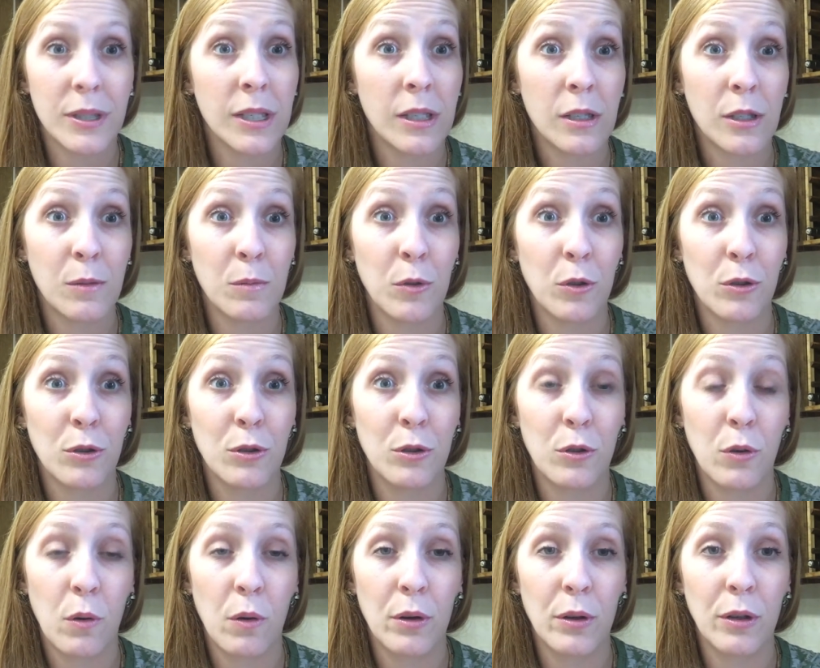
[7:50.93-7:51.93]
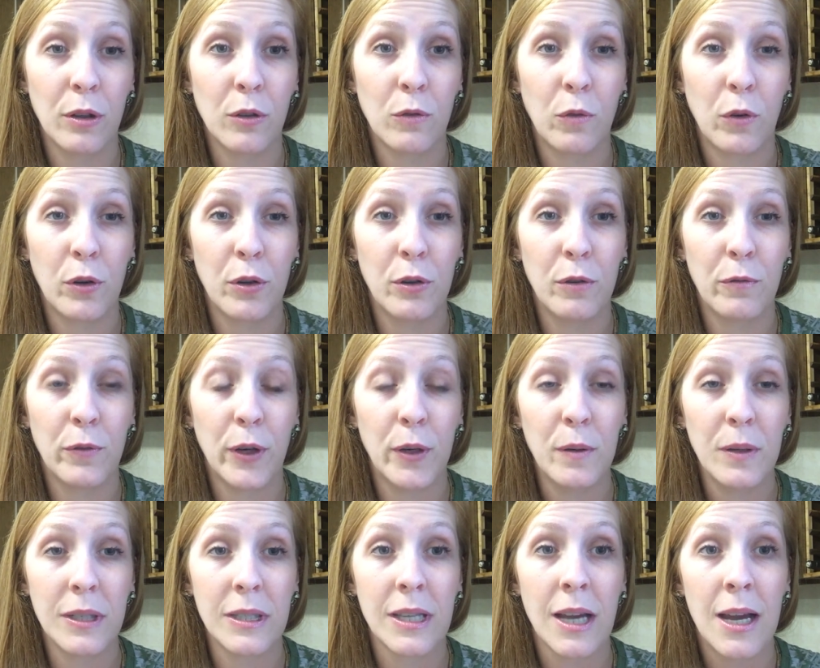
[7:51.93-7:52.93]
and some more tutorials for you
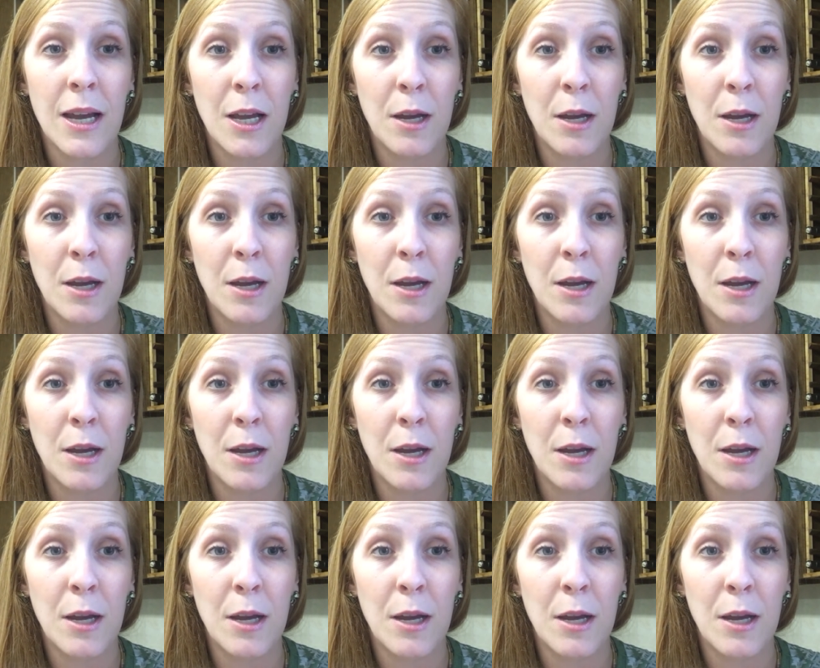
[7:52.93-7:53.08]
folks.